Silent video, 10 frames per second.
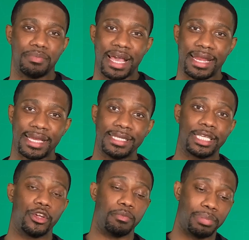man
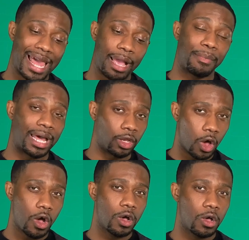considered black by
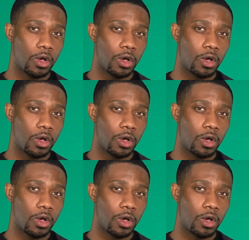law,